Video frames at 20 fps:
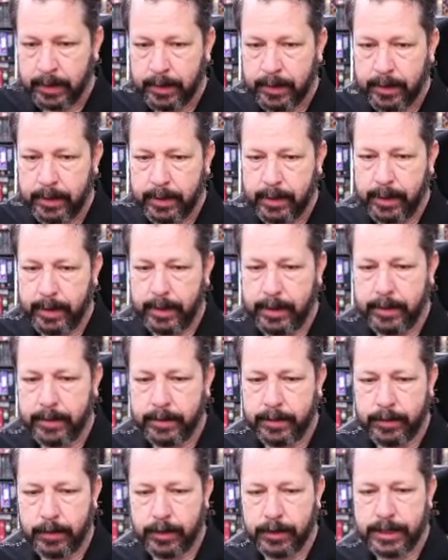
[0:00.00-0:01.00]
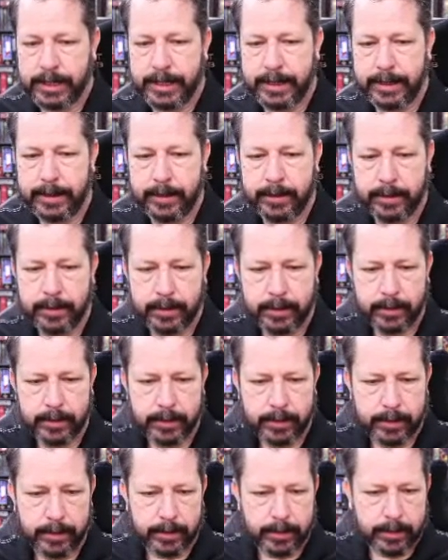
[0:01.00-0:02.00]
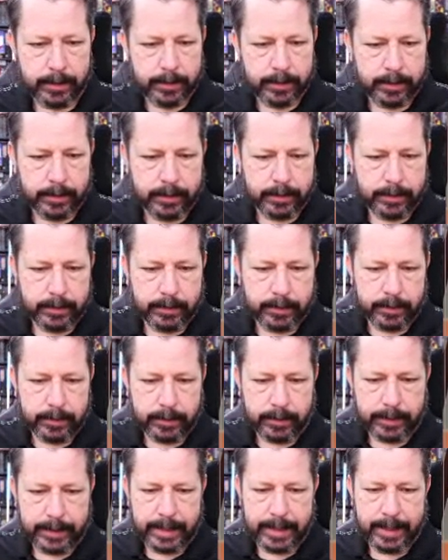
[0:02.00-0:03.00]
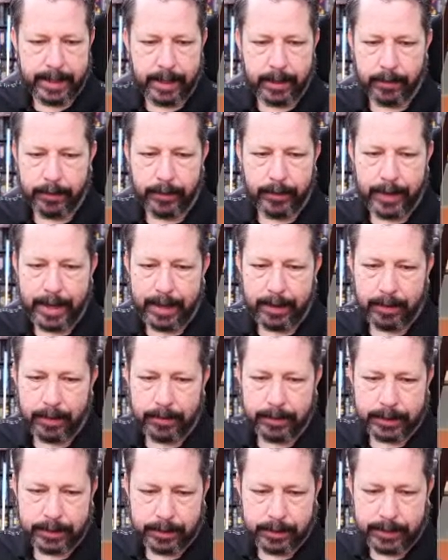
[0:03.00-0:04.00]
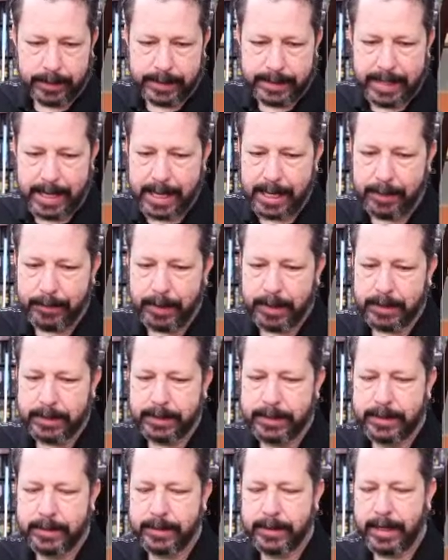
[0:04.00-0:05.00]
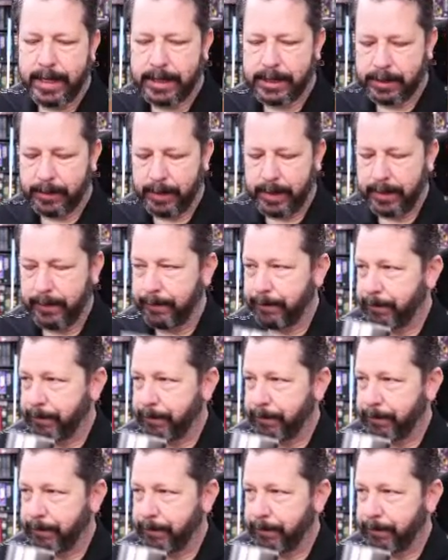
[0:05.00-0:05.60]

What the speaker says: And we'll see. Again, I don't know how long it's going to take because it didn't estimate it.